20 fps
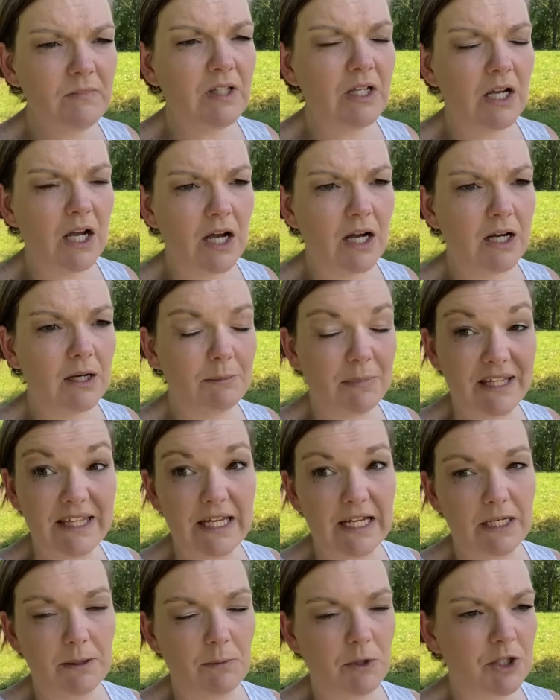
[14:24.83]
uh, by the
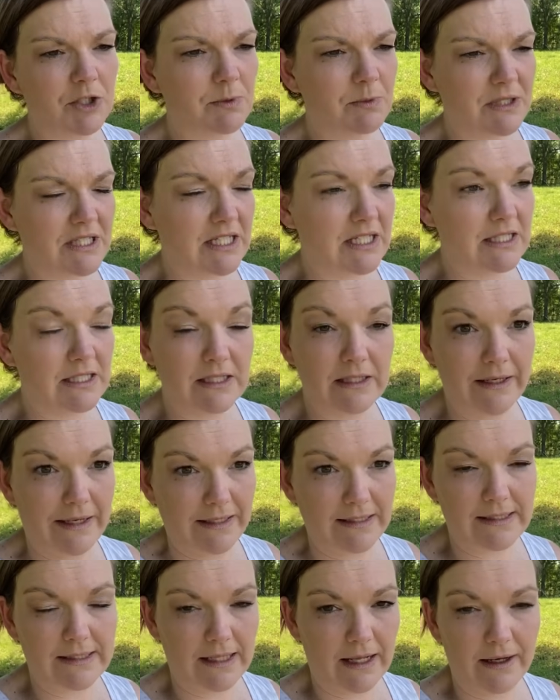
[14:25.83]
end of March. But since
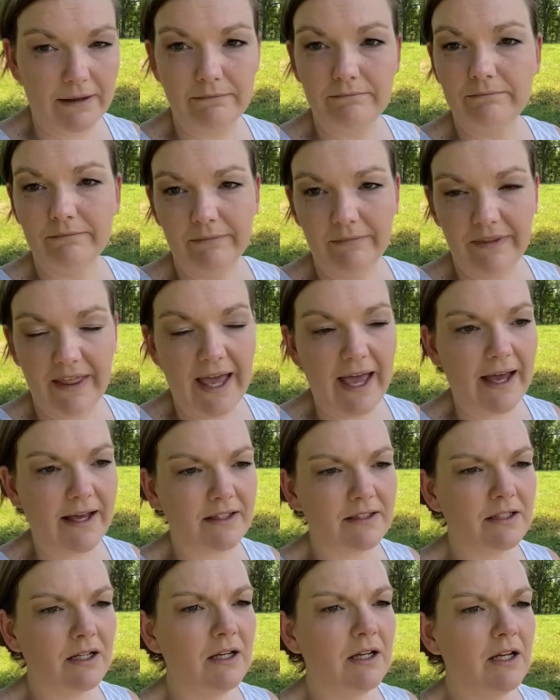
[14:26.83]
it's not that,
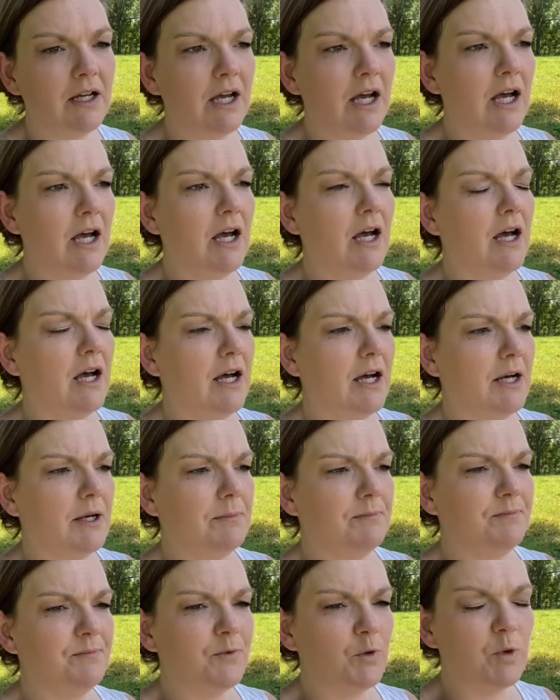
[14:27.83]

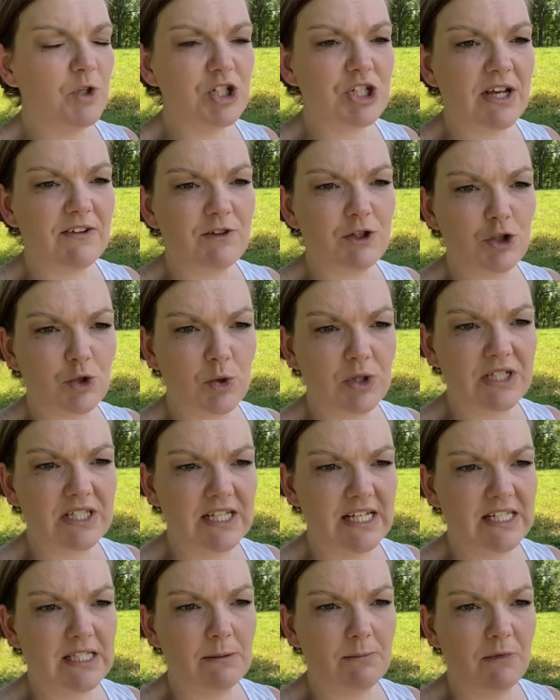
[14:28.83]
um, we just have a short
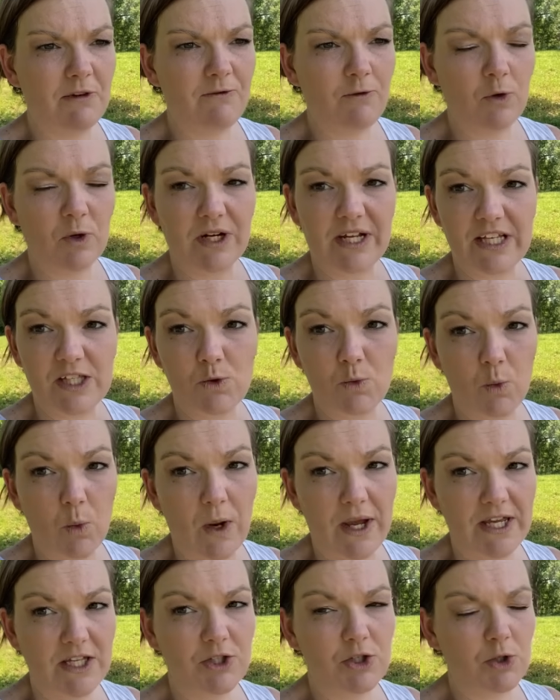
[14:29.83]
season before it gets
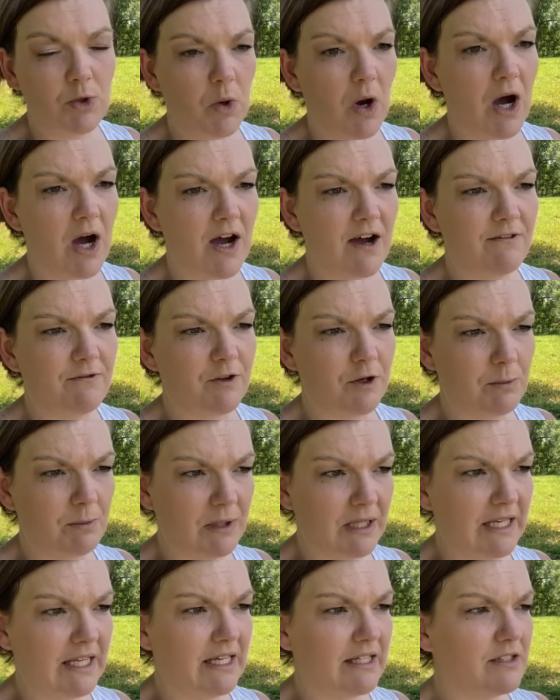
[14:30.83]
way too hot for
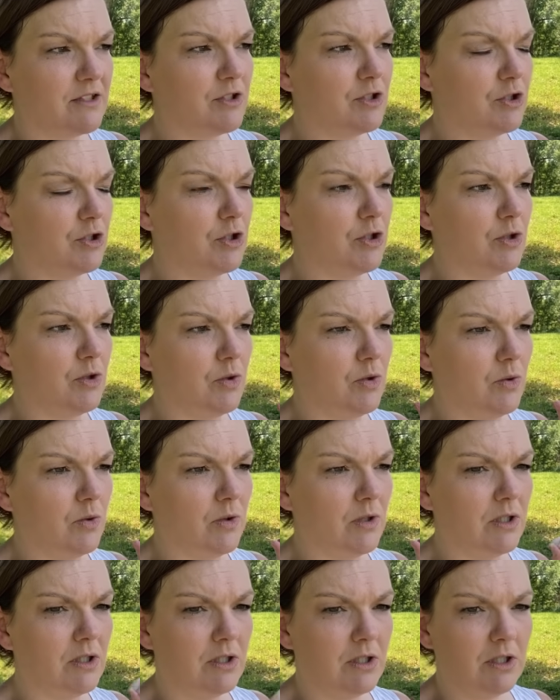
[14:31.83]
plants
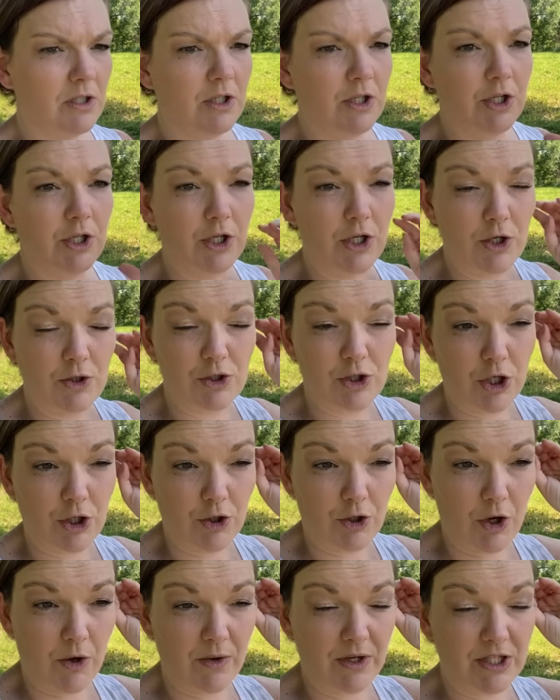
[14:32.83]
to, you know, start
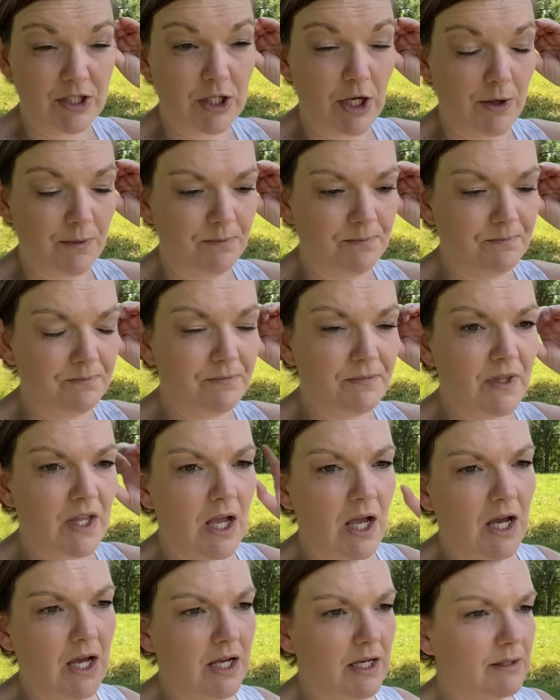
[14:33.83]
growing. So
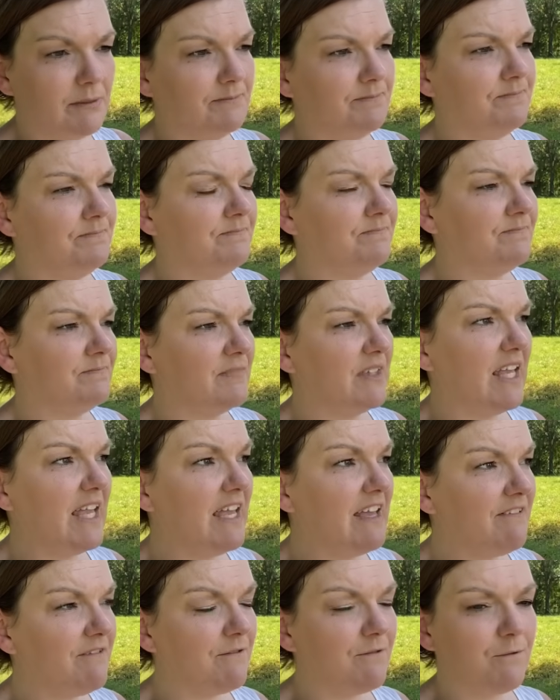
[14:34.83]
um,
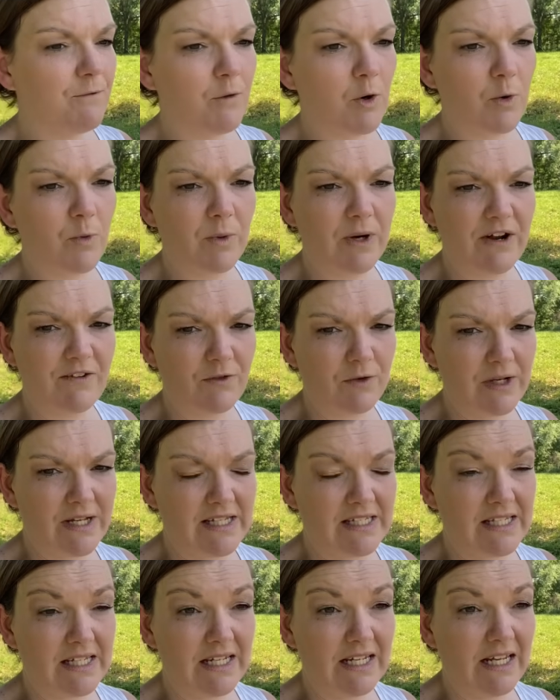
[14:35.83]
if for whatever
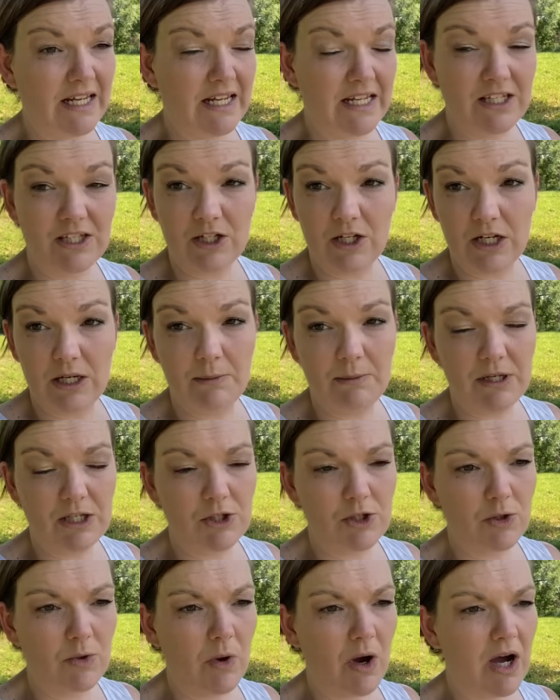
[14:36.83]
reason it is going to be
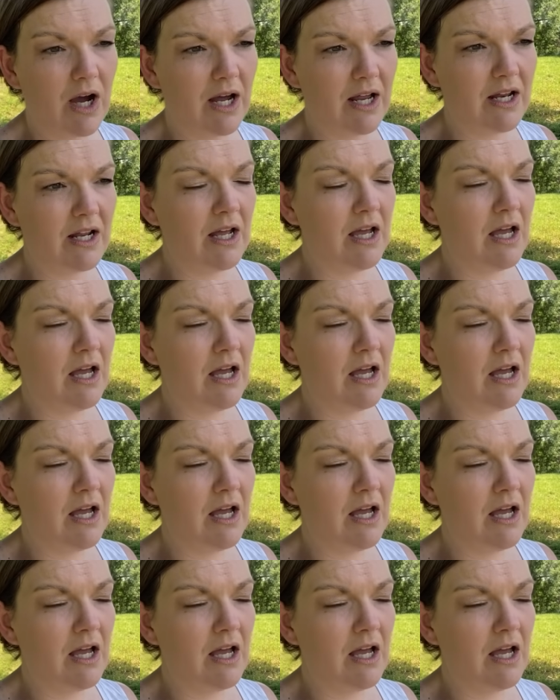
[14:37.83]
too hot,